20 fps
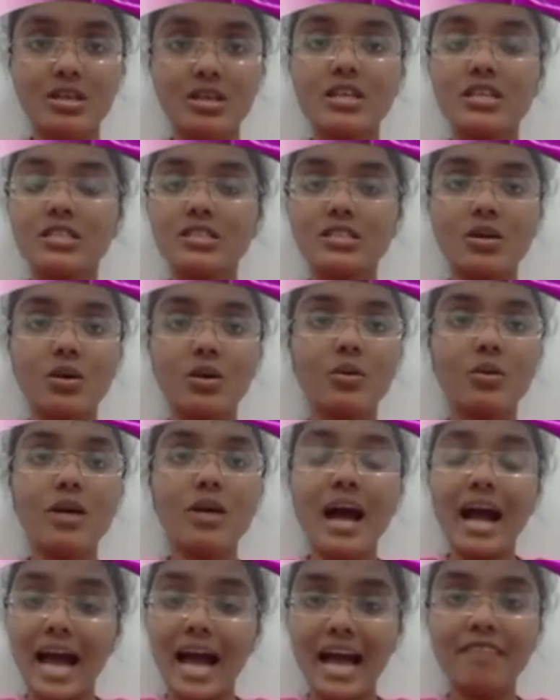So
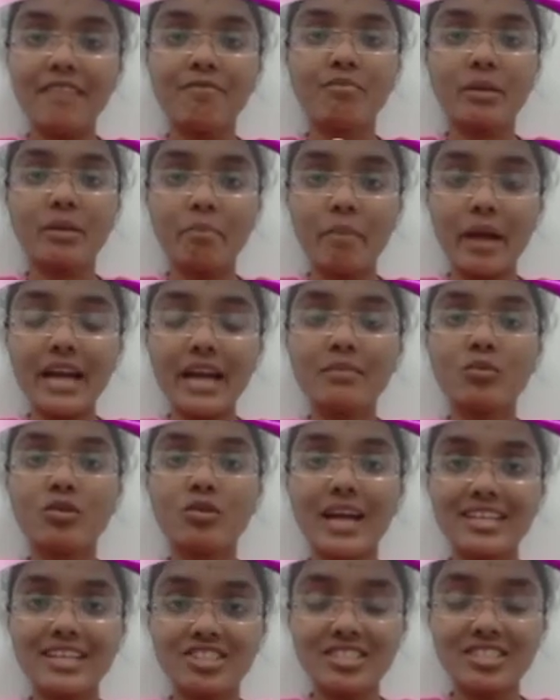I have prepared
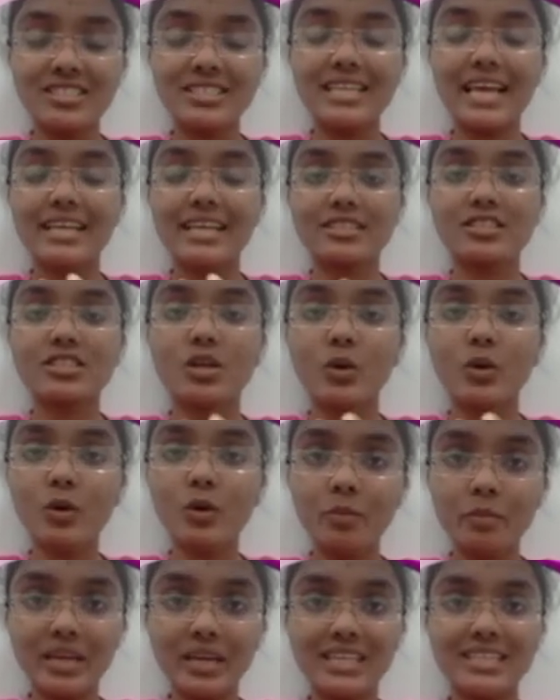murashis and
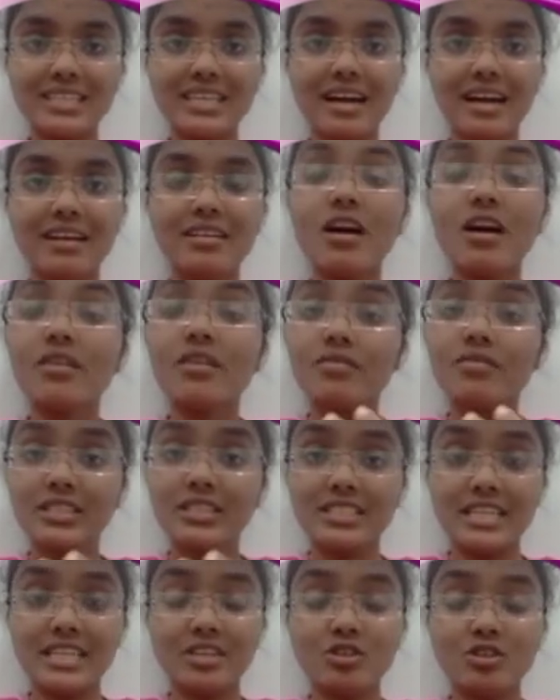scoop media for
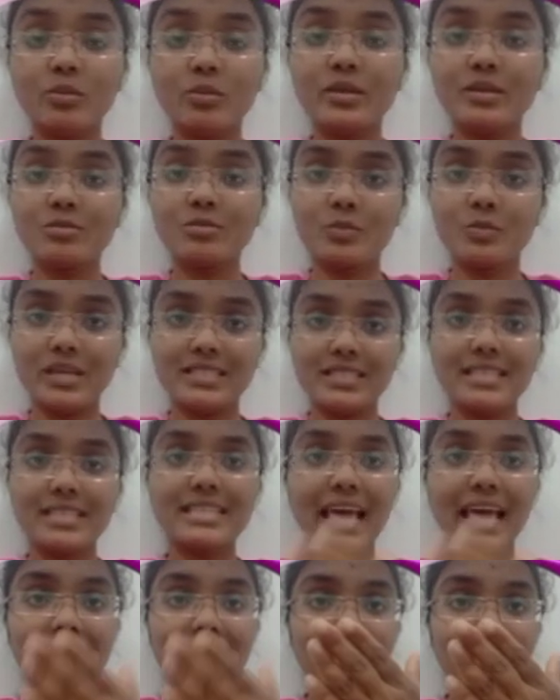the Dendrobium
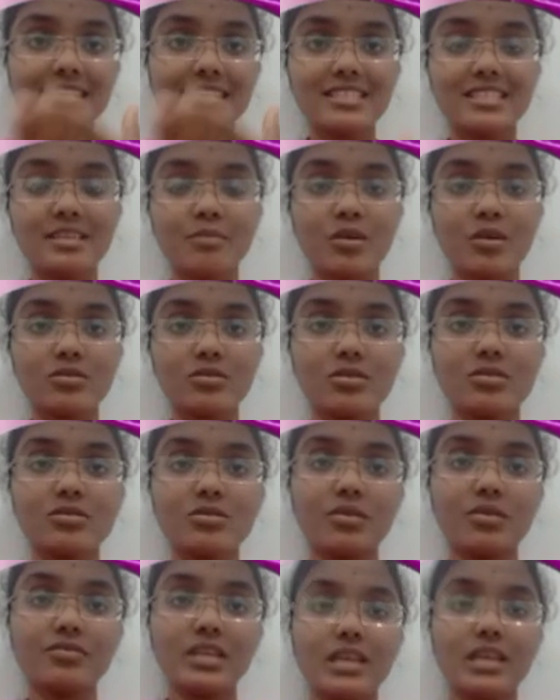species, and this is the process
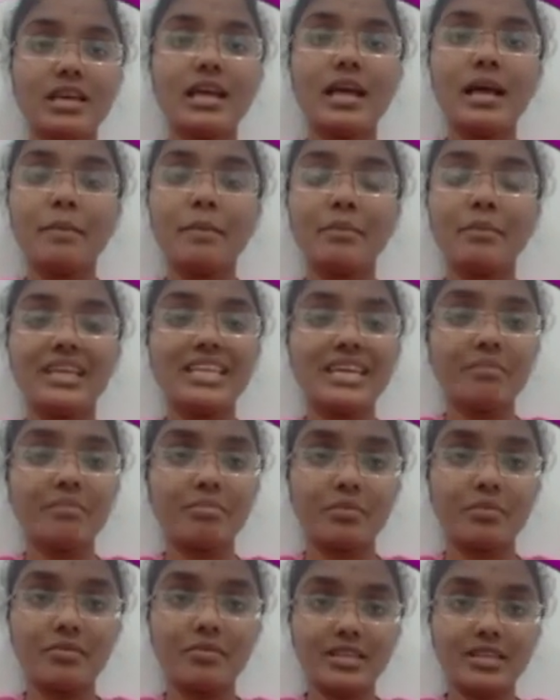of the media
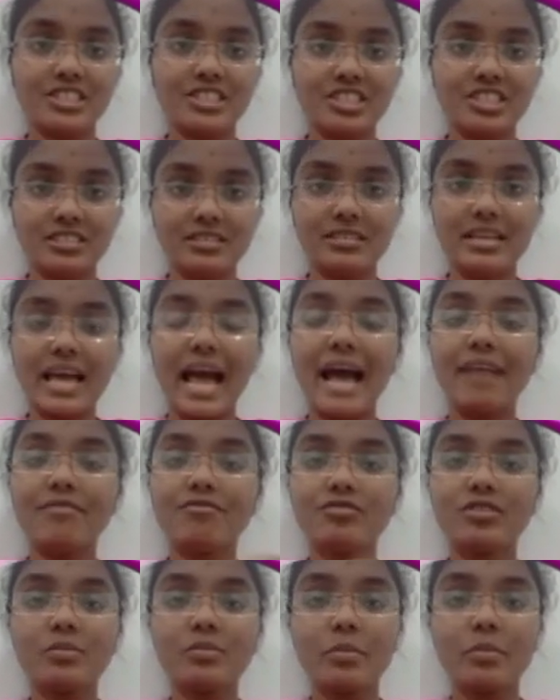preparation.
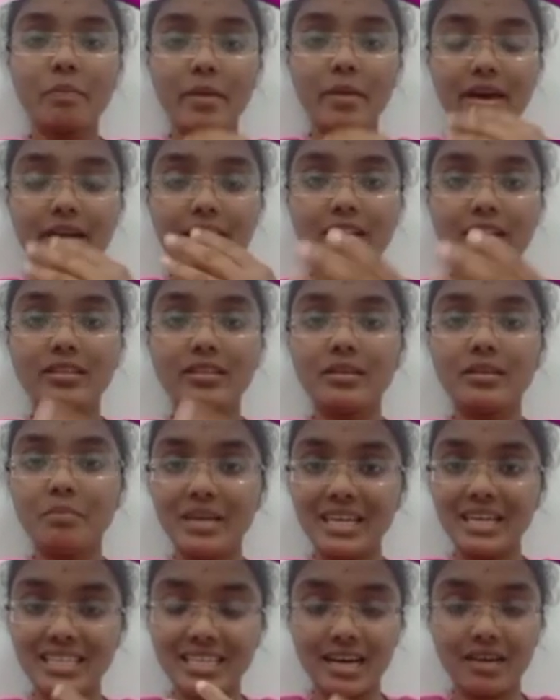After preparing the
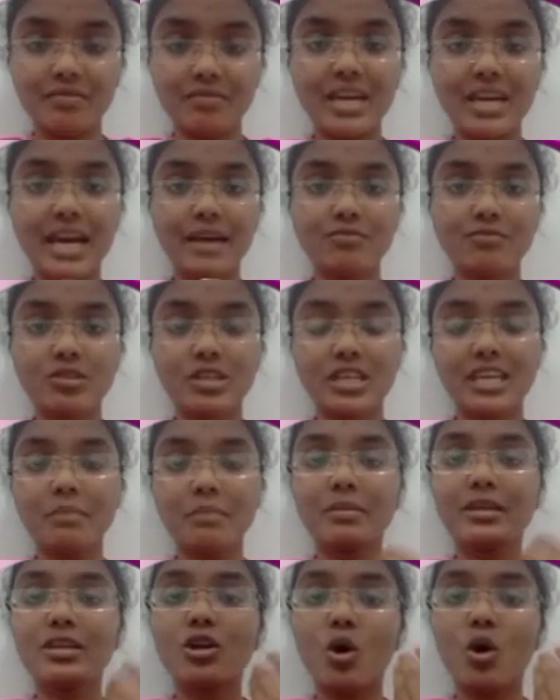media, we have to
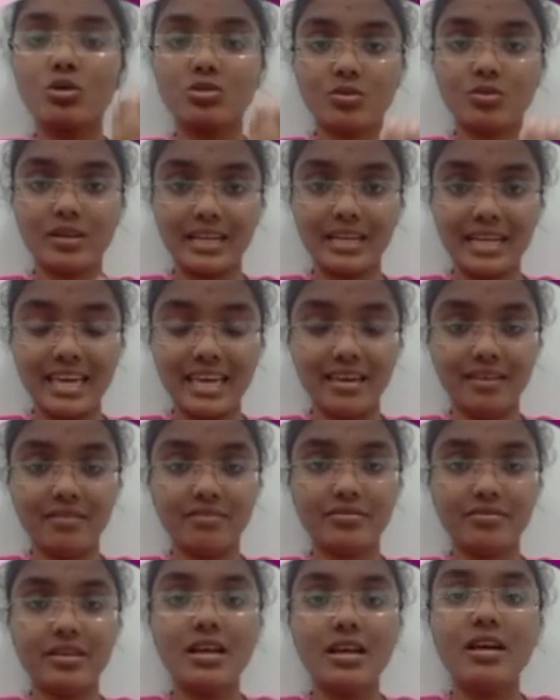keep in
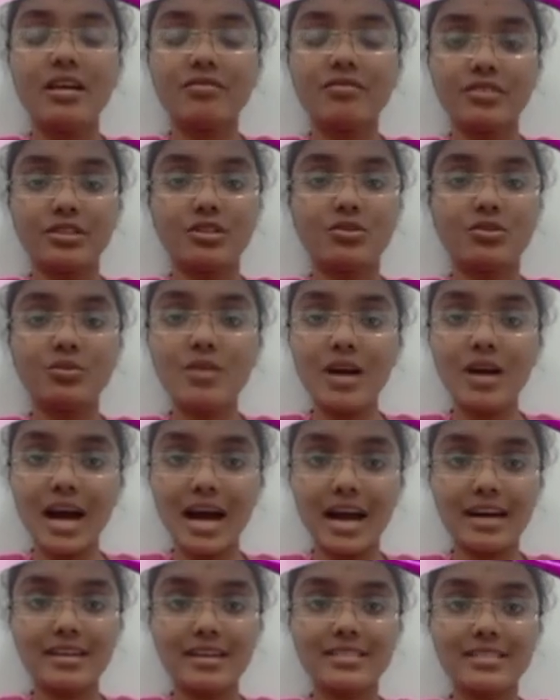autoclave for 2
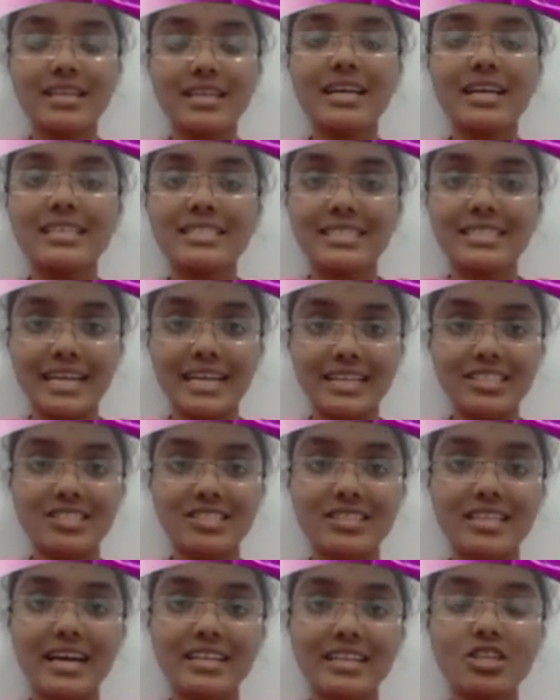hours
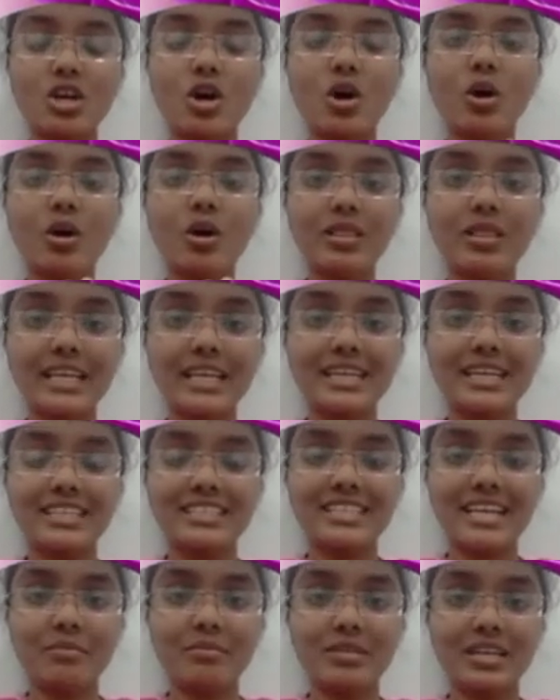such that all the
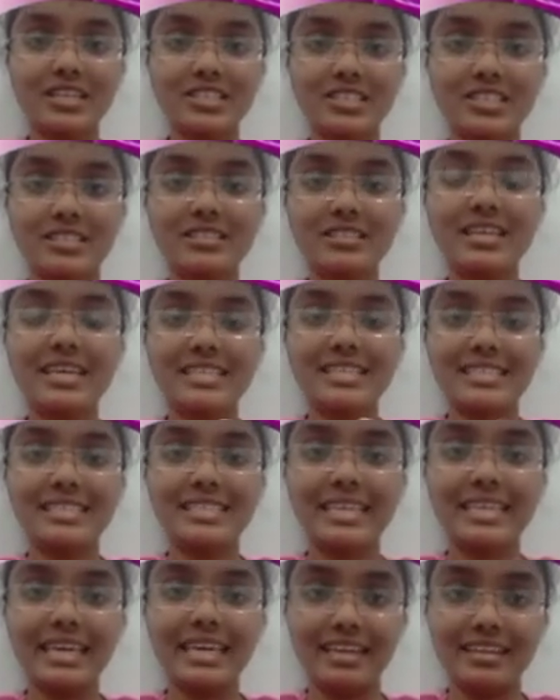contamination
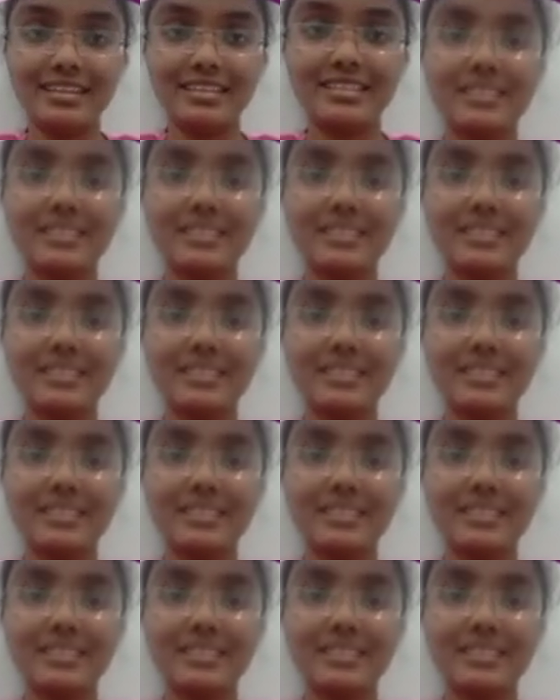is killed.